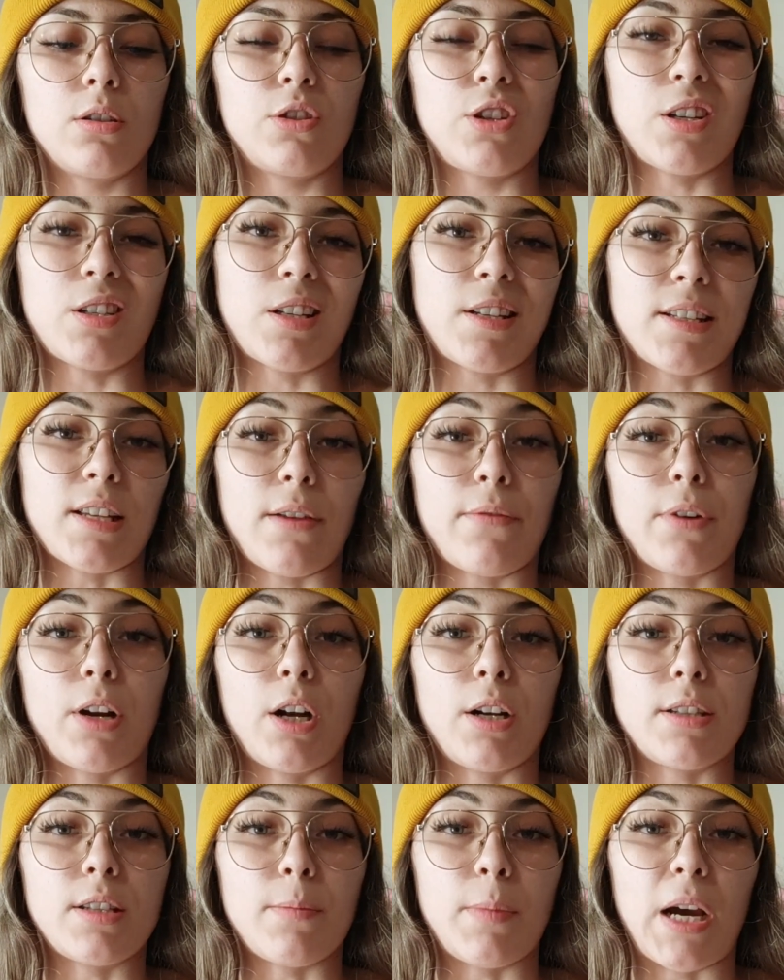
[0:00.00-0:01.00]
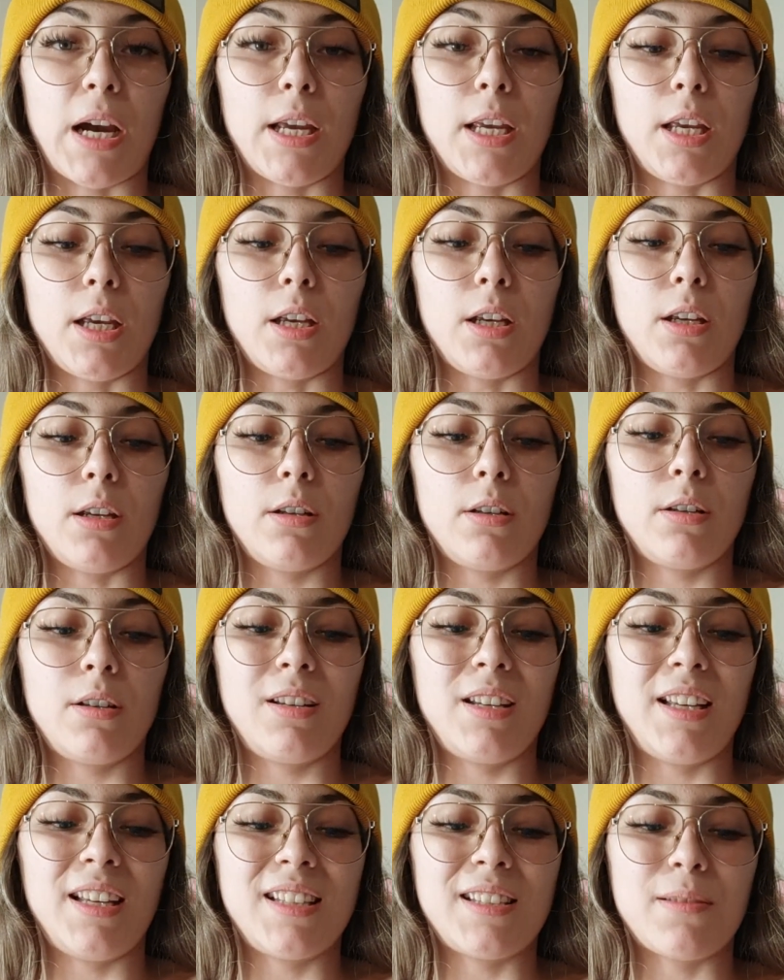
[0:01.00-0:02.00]
just because I forgot to buy it.
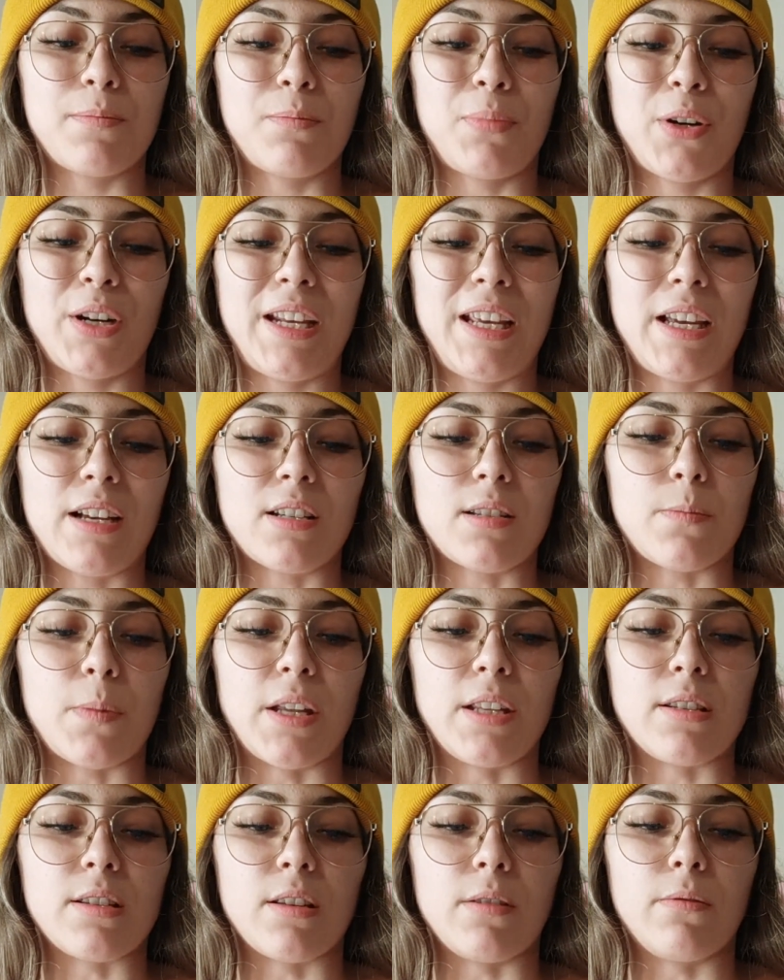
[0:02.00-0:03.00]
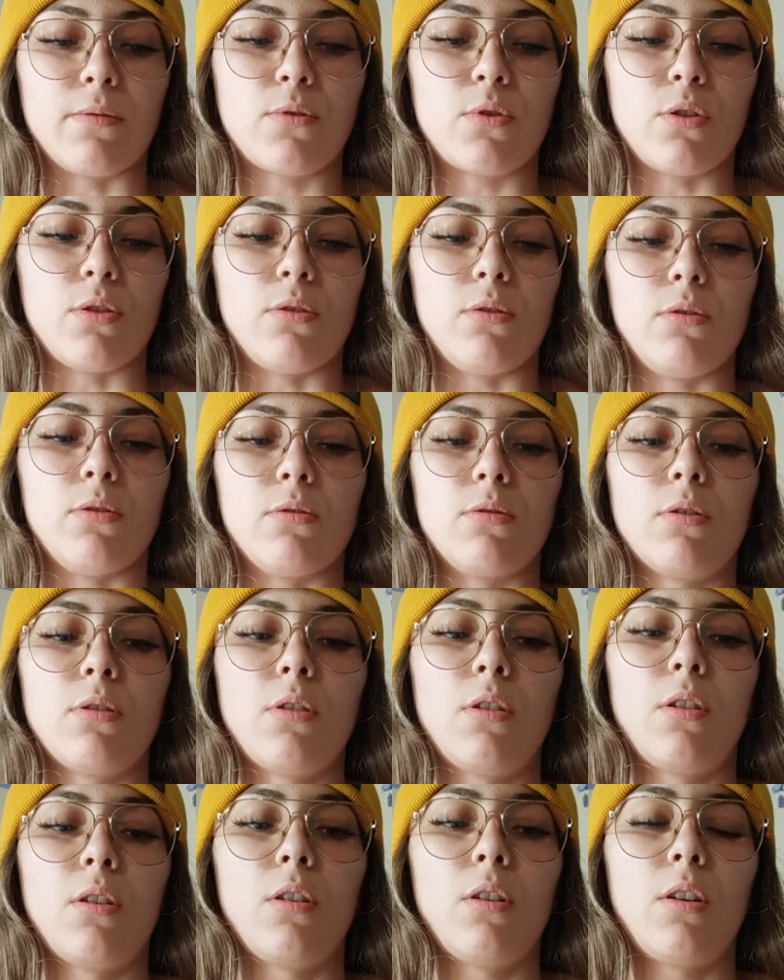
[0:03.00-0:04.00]
It's pretty expensive too,
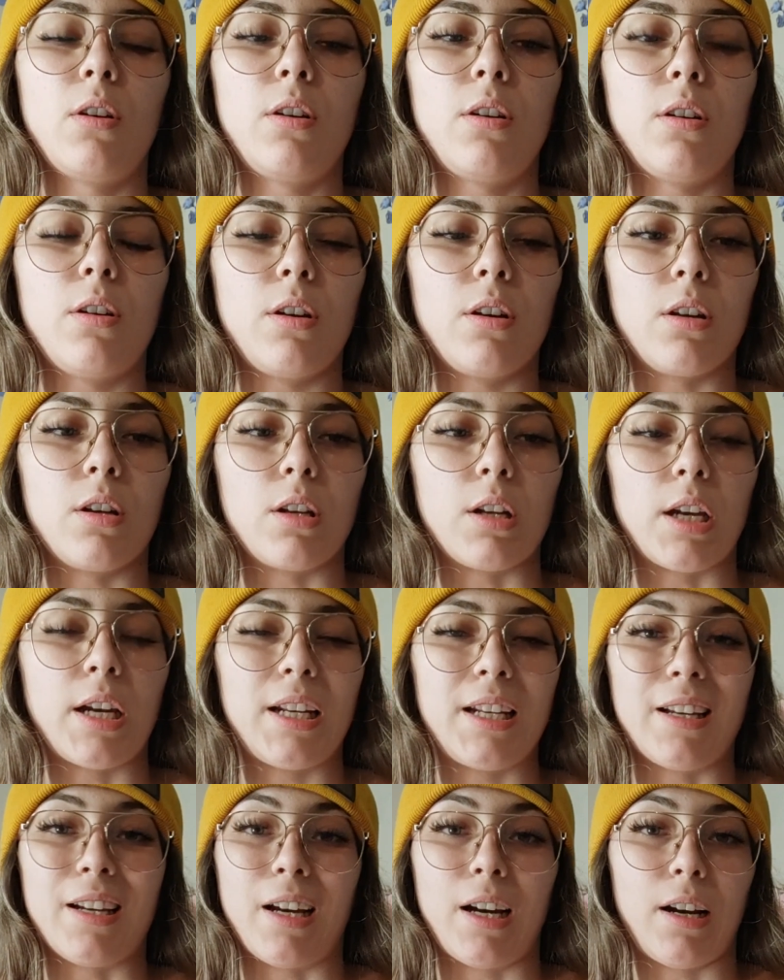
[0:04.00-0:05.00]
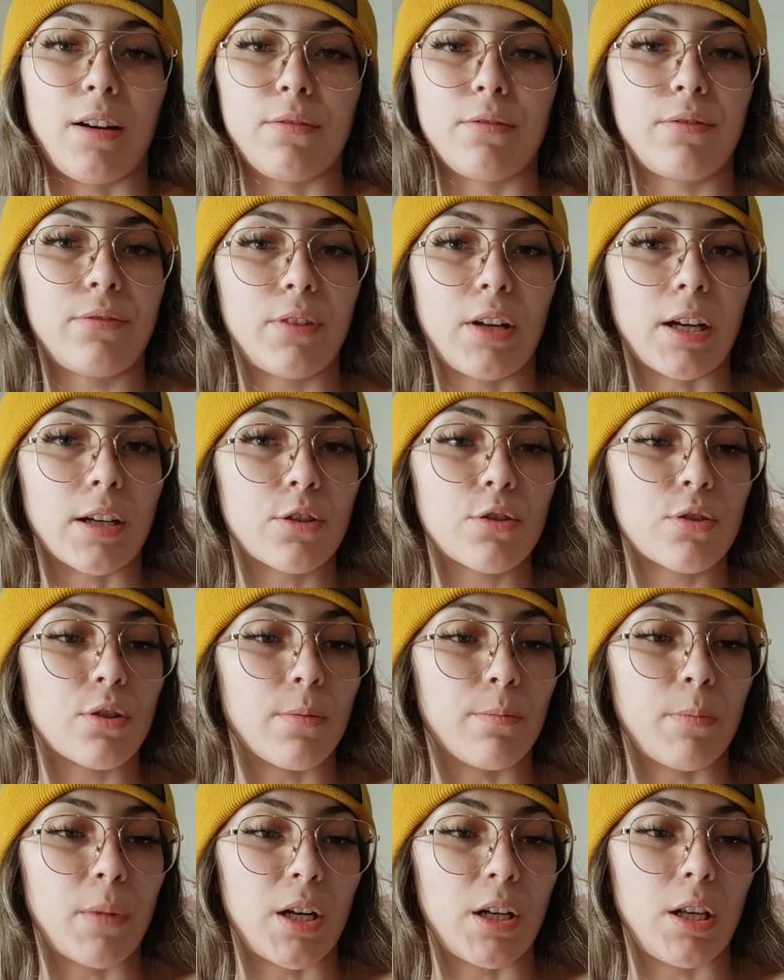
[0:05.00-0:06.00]
and I didn't have
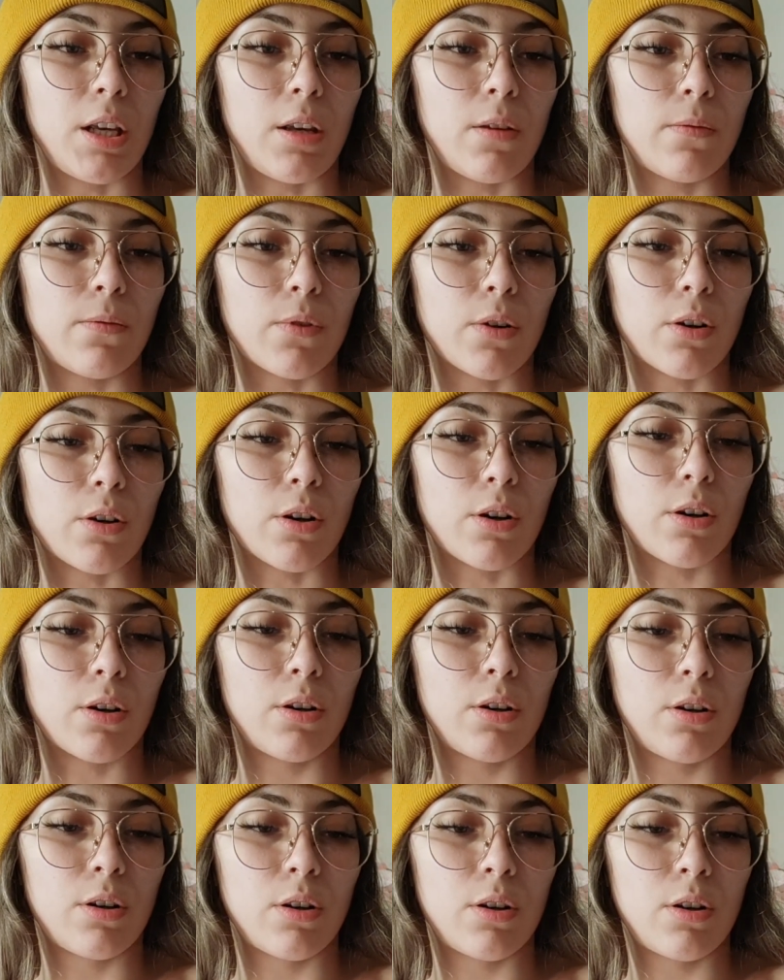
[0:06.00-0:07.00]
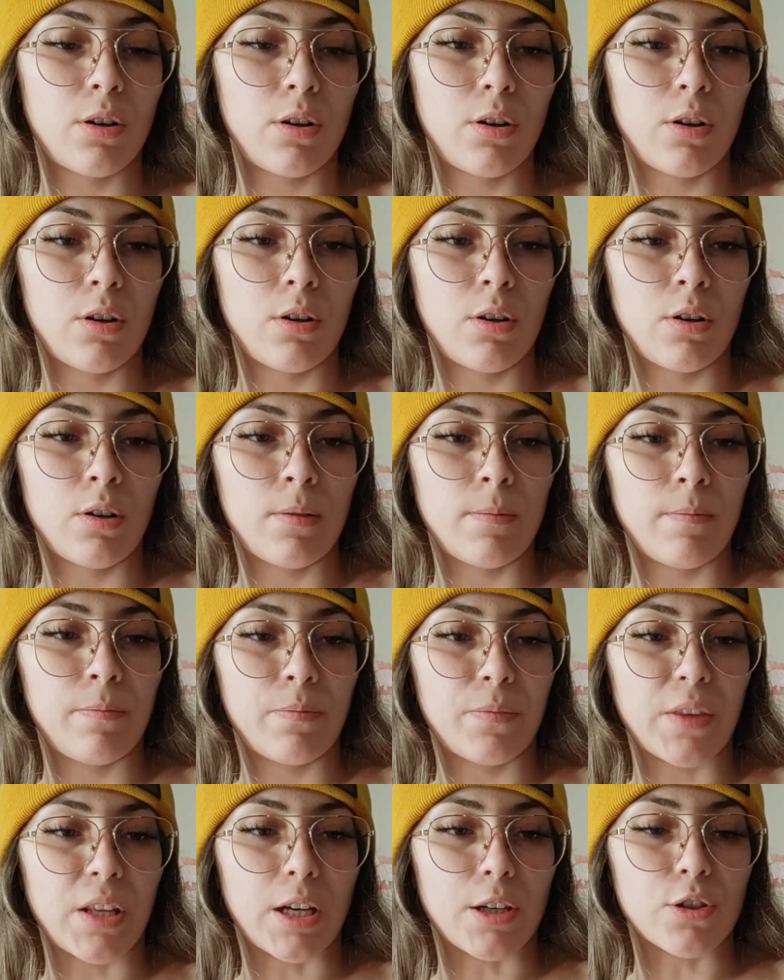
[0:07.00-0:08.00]
extra money for
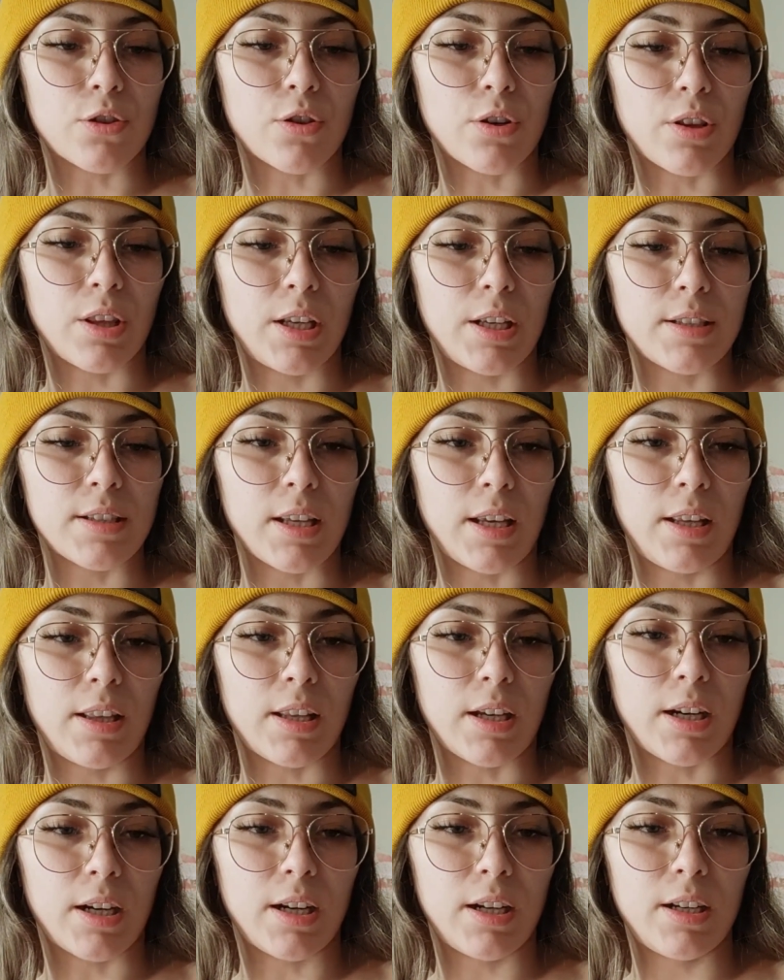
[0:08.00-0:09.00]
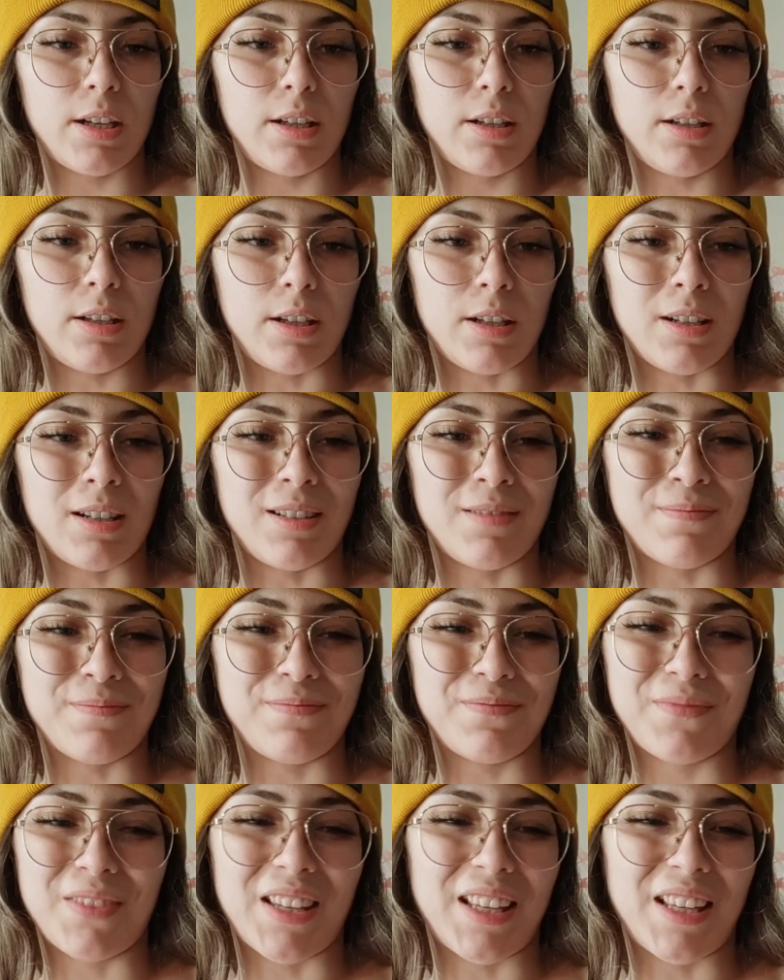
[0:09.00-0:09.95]
extra things like that, and